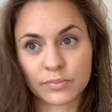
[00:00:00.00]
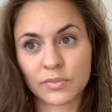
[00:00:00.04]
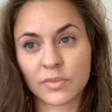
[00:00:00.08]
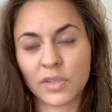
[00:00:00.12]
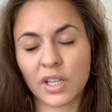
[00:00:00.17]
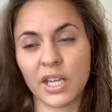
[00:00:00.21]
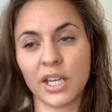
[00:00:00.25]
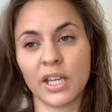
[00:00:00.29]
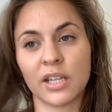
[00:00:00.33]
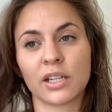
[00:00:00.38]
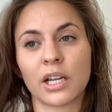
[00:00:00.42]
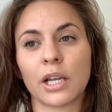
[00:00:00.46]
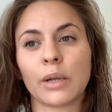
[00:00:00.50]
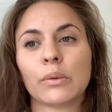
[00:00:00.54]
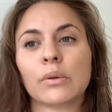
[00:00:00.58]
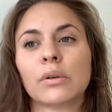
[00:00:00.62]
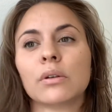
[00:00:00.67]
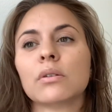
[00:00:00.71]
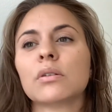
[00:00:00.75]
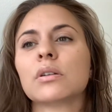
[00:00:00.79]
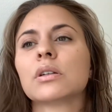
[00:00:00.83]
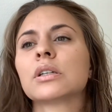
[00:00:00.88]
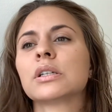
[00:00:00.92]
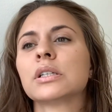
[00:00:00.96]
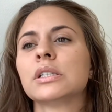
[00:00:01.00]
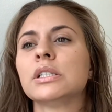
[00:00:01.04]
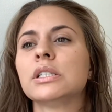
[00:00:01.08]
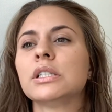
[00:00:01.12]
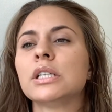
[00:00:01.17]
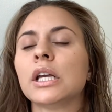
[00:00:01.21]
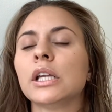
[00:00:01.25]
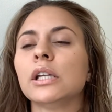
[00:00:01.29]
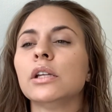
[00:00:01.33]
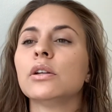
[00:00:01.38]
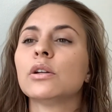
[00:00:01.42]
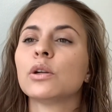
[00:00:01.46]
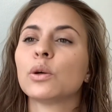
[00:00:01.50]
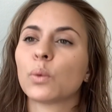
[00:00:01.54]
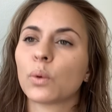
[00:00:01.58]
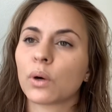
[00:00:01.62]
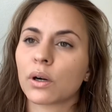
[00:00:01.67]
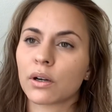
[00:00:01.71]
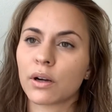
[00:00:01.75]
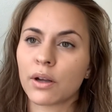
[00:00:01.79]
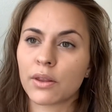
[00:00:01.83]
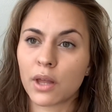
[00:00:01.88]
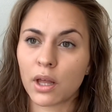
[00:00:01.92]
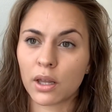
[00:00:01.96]
and I will continue to work
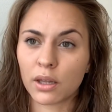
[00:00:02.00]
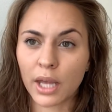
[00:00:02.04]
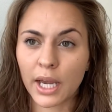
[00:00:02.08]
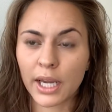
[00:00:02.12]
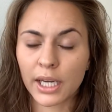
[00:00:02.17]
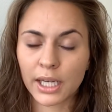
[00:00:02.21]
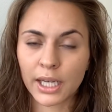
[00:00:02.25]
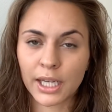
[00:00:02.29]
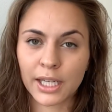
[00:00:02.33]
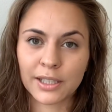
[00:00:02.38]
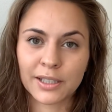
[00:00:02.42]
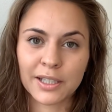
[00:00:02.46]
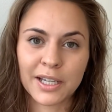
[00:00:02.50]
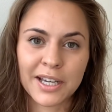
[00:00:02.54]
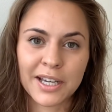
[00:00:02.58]
on the lighting